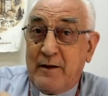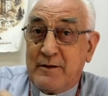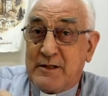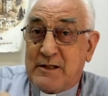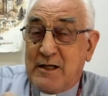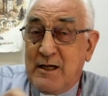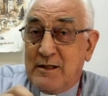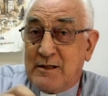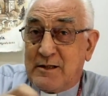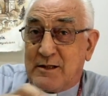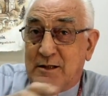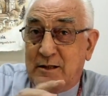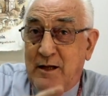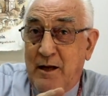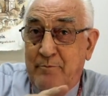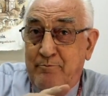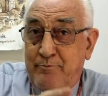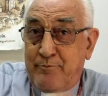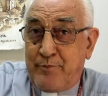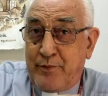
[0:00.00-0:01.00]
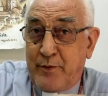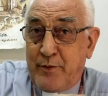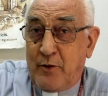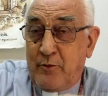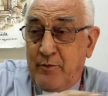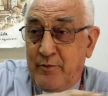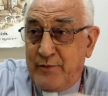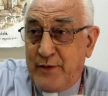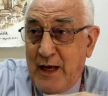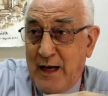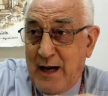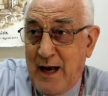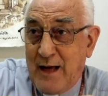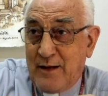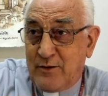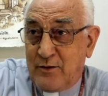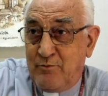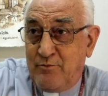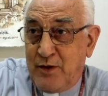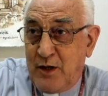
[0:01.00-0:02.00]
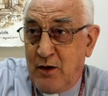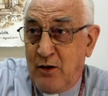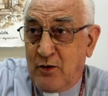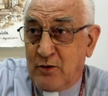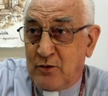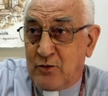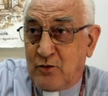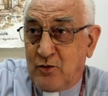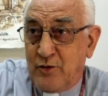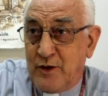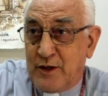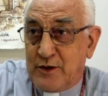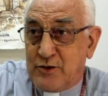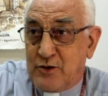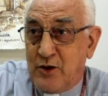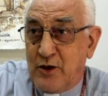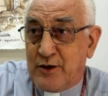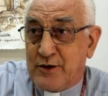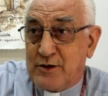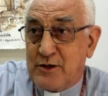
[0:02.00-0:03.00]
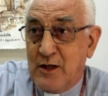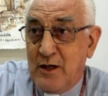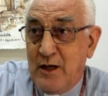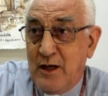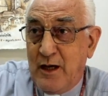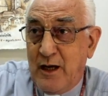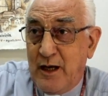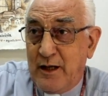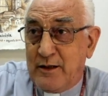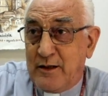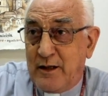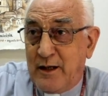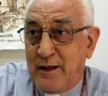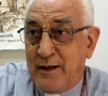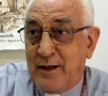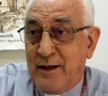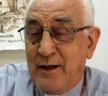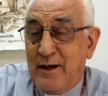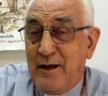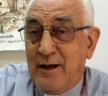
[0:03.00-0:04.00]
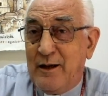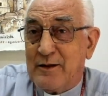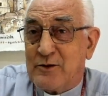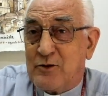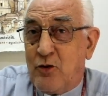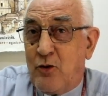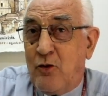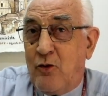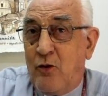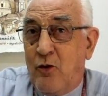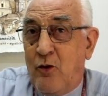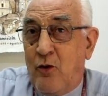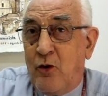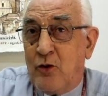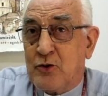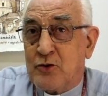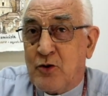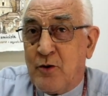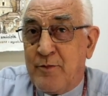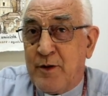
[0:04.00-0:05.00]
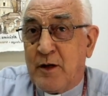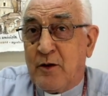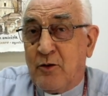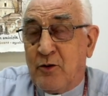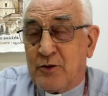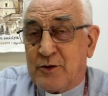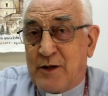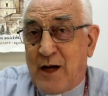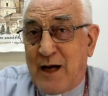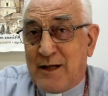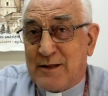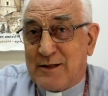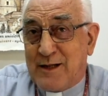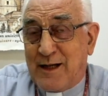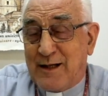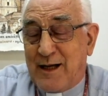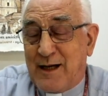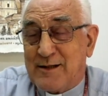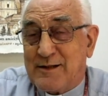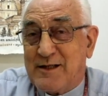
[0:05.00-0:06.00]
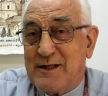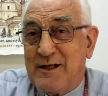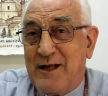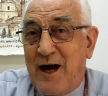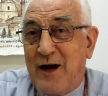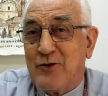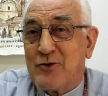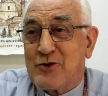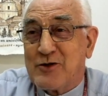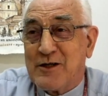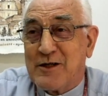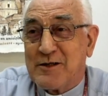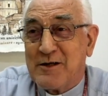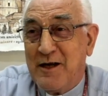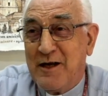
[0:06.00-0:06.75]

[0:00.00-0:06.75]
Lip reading: since the land belonged to the church, and so also because as our Archdiocese